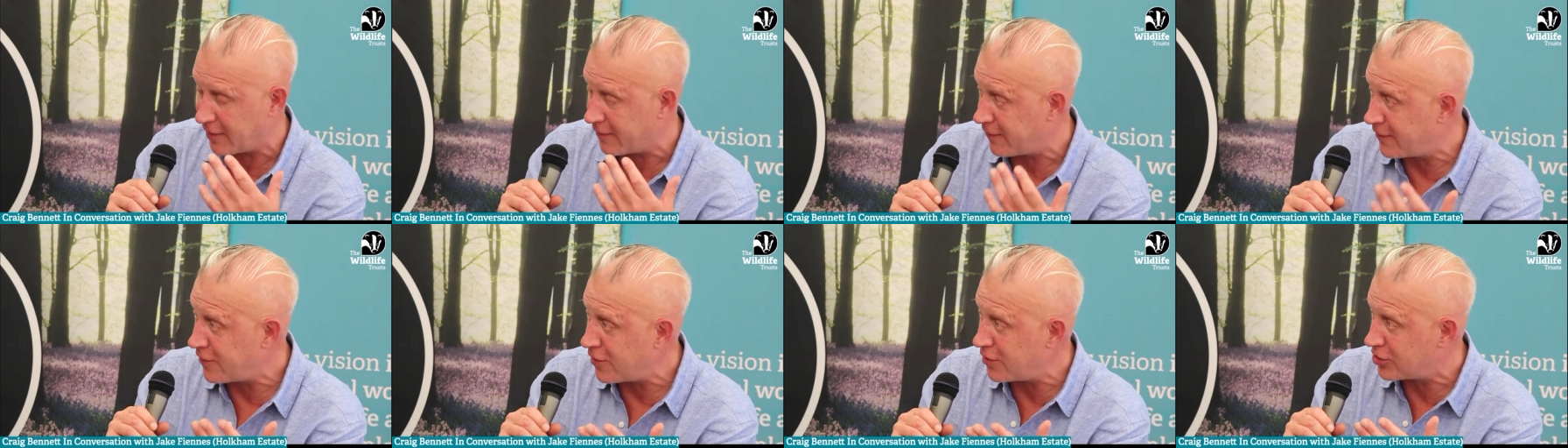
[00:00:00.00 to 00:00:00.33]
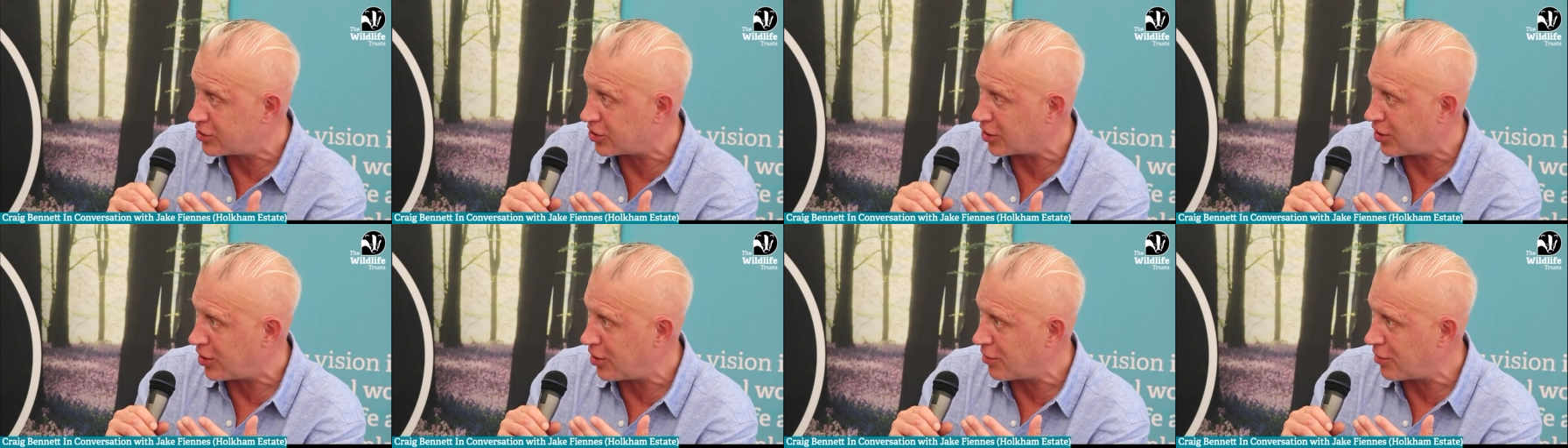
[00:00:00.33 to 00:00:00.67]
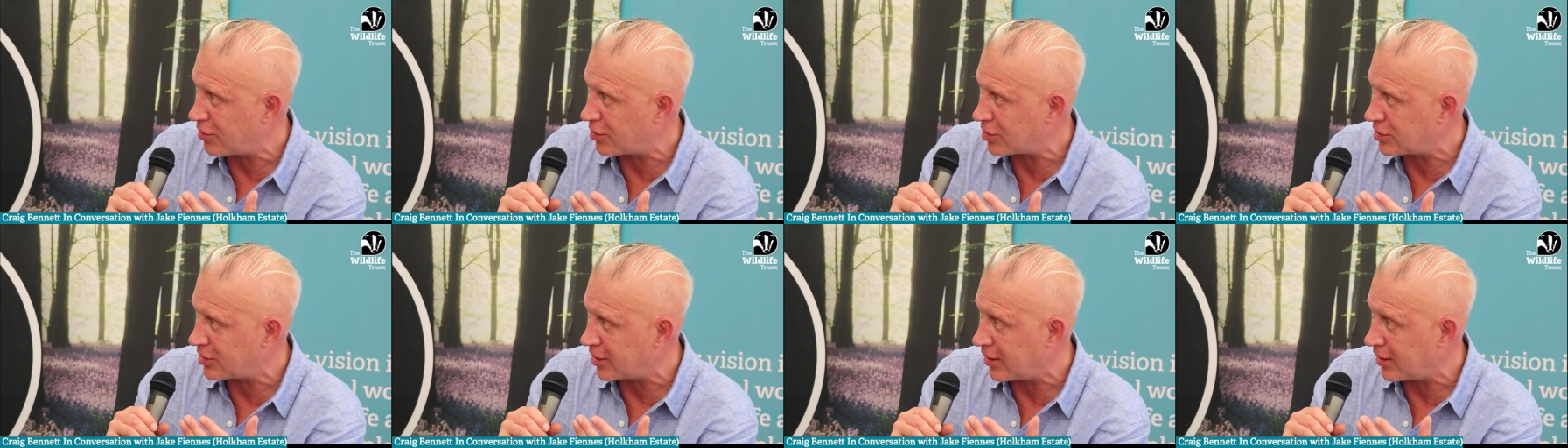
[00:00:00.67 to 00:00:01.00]
food
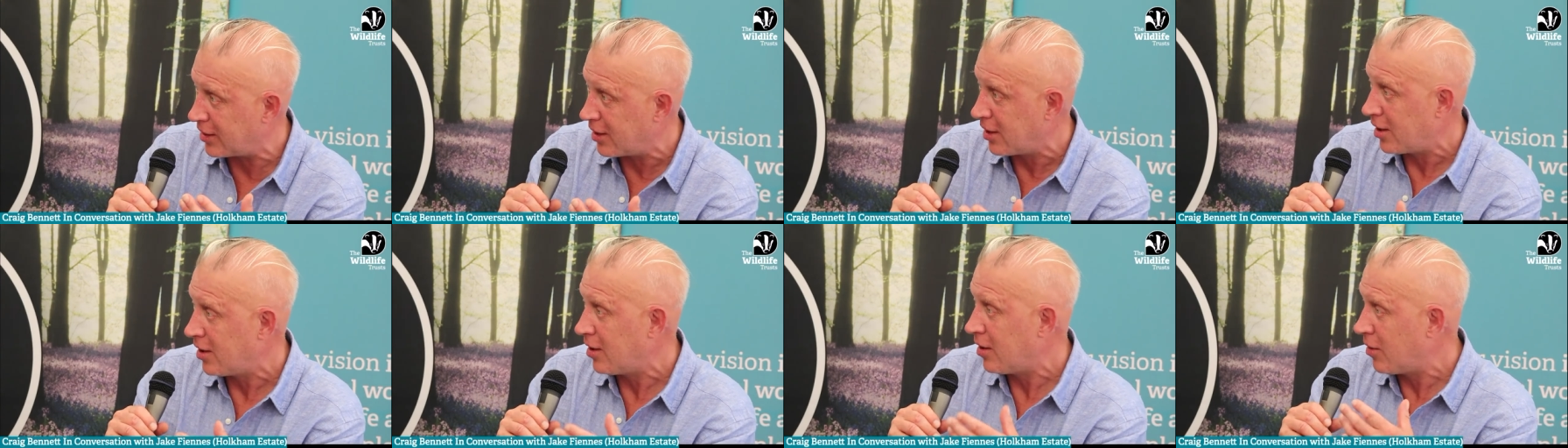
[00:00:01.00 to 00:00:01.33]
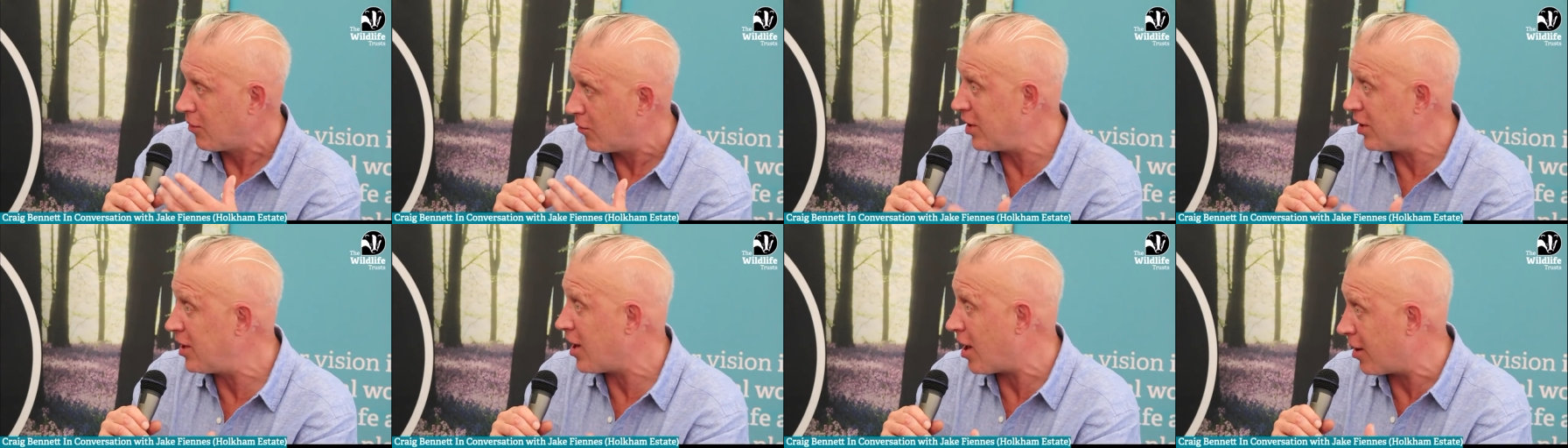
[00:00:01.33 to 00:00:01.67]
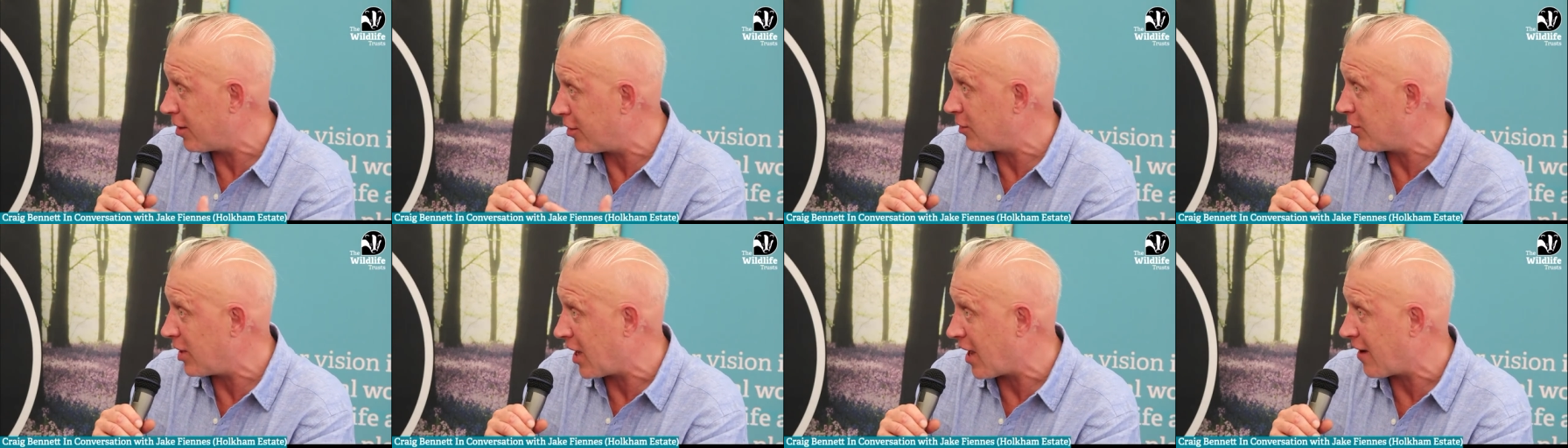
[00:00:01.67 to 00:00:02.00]
security. We
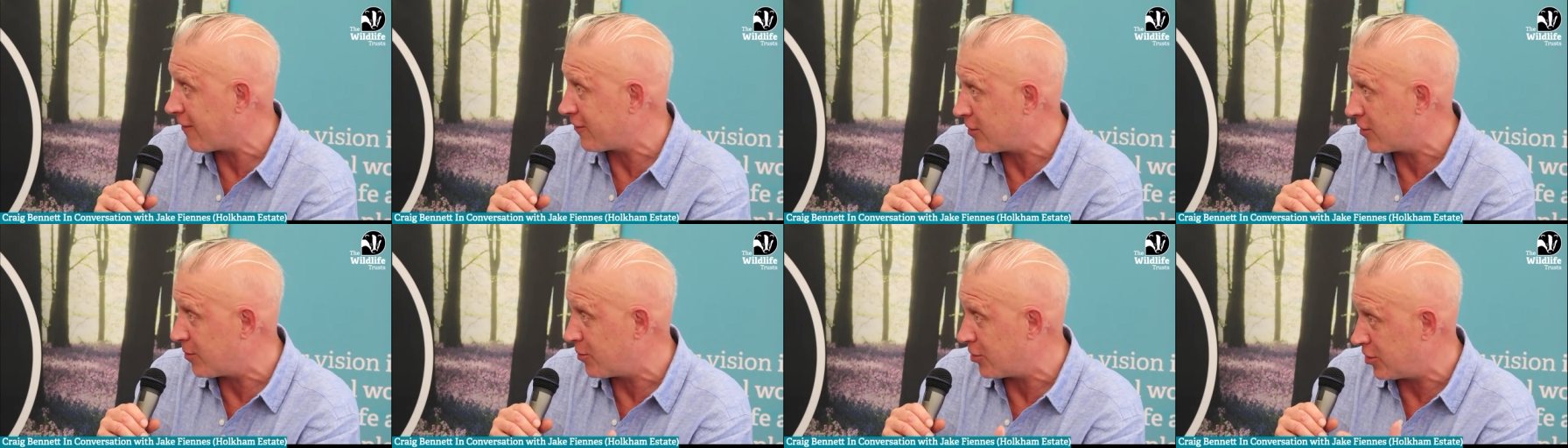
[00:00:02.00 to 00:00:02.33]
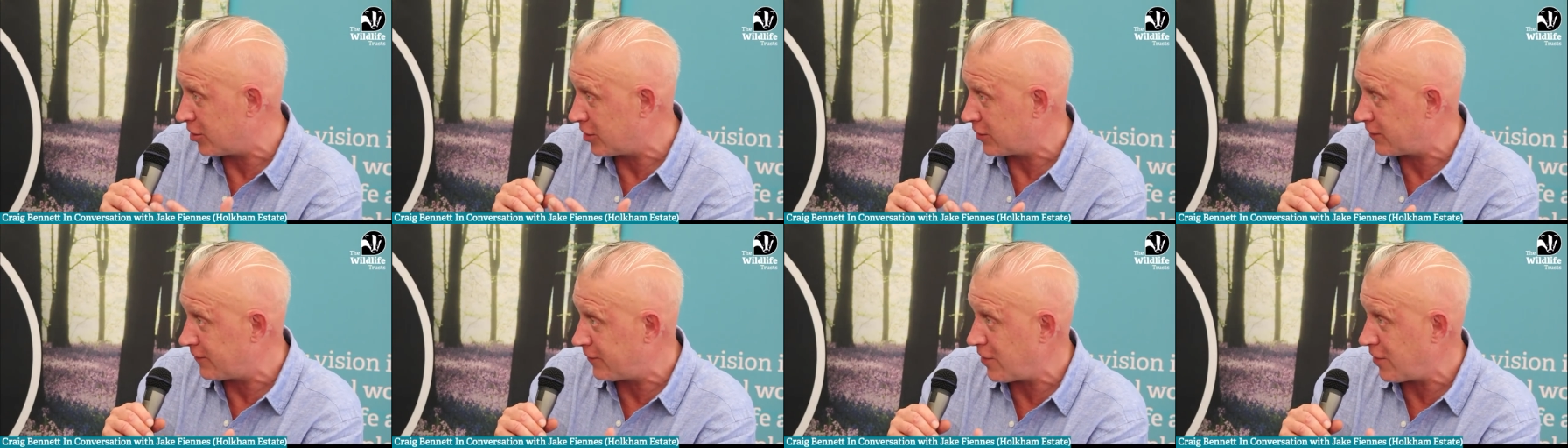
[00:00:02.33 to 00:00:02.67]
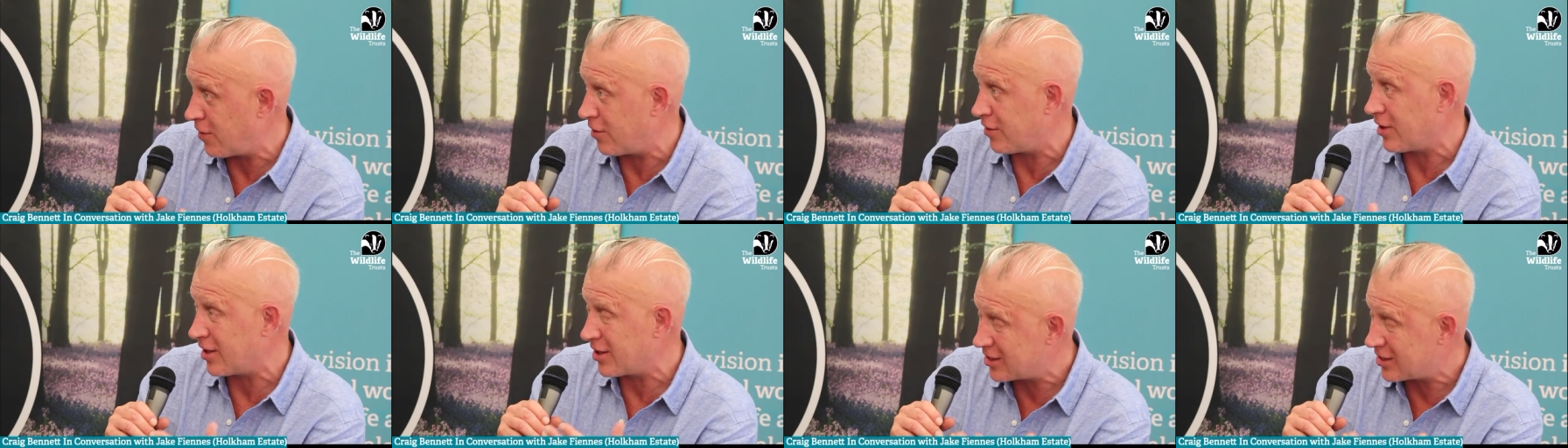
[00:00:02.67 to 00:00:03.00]
know that we have to produce food,